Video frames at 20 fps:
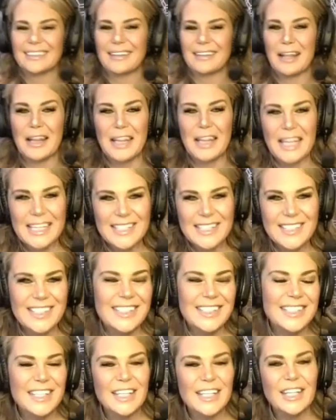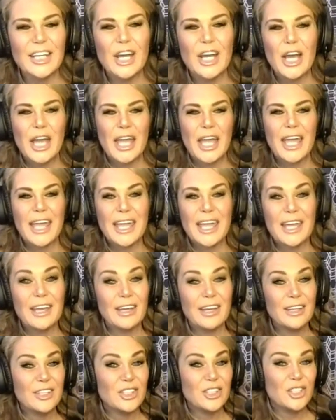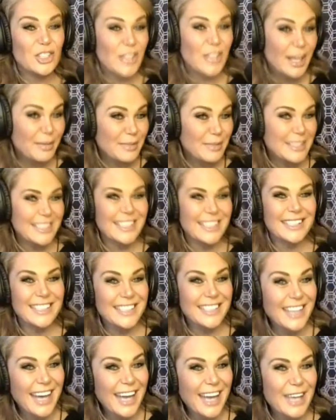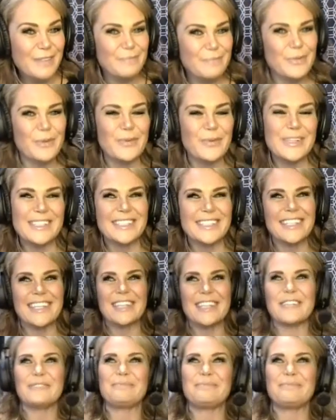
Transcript: licensing a Jameson type whiskey,